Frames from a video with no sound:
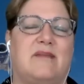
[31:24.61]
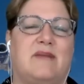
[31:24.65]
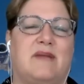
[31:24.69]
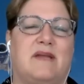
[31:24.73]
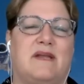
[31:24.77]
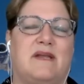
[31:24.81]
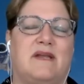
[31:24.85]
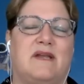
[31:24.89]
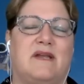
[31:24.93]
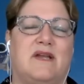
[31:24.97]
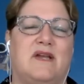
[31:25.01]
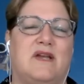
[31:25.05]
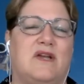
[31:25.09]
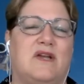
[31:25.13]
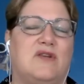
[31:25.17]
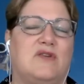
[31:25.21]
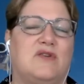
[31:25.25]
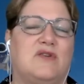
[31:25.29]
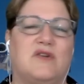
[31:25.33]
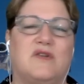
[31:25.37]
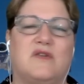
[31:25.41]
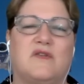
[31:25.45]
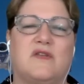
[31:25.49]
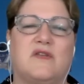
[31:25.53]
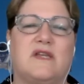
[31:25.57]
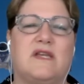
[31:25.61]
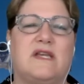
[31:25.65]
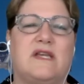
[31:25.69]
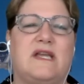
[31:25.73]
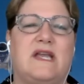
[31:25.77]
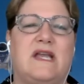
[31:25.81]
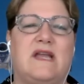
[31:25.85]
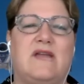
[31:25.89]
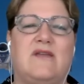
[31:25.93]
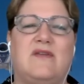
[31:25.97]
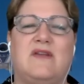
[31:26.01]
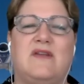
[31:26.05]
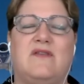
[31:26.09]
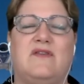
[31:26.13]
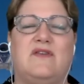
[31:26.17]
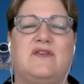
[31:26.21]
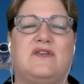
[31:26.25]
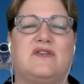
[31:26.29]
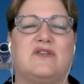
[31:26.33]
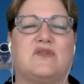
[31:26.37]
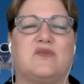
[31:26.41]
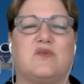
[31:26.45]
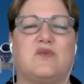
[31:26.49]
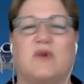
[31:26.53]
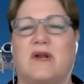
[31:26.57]
But truthfully, even if you
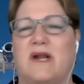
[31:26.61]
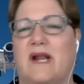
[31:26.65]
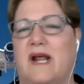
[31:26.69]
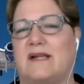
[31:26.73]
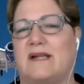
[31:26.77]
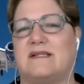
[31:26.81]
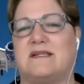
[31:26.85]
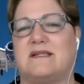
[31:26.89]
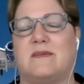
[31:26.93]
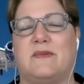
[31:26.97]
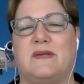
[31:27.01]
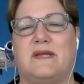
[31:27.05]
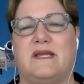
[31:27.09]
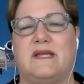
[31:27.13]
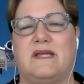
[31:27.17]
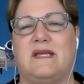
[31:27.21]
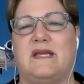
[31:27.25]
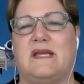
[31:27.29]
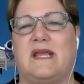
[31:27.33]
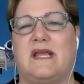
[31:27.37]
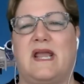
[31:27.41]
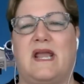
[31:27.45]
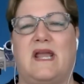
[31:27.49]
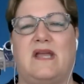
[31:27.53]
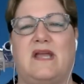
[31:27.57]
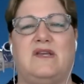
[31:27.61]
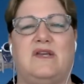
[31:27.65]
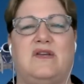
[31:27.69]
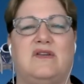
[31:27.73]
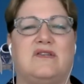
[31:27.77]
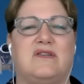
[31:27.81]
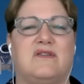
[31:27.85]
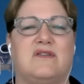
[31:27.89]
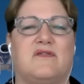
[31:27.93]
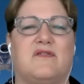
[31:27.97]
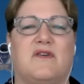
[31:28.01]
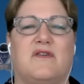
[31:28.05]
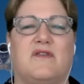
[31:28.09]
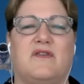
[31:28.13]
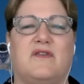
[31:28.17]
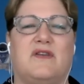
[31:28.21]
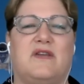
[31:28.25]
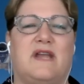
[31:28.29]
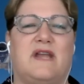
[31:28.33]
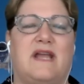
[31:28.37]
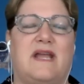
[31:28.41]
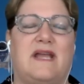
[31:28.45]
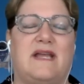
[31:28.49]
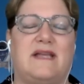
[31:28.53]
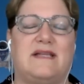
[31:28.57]
just run out of something and you can't use it for a few
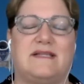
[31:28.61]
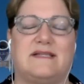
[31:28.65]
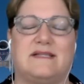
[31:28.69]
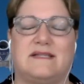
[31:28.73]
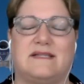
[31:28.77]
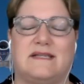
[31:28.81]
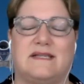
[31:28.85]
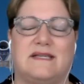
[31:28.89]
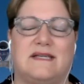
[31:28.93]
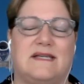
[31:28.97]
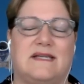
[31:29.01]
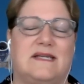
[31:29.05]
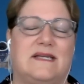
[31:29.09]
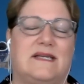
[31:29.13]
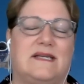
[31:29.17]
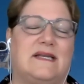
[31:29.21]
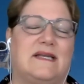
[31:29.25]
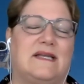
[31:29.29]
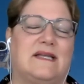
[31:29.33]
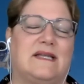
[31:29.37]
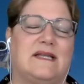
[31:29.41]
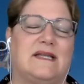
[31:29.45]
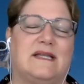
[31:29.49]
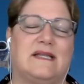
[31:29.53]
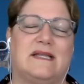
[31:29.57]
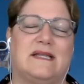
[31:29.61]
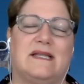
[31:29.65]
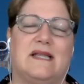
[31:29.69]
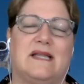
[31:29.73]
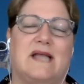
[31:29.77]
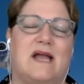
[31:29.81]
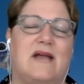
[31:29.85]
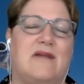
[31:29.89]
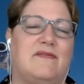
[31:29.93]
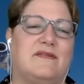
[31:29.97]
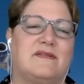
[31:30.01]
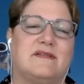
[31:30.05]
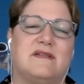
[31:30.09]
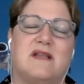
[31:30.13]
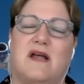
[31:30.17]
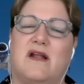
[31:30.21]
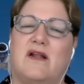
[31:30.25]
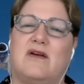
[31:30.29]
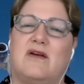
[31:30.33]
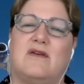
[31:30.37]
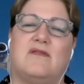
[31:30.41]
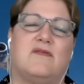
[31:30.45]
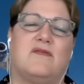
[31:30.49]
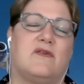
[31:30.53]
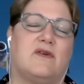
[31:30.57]
days, life is not
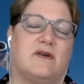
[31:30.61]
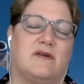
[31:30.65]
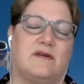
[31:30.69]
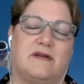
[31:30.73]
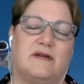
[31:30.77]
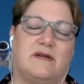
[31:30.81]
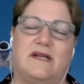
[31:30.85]
over.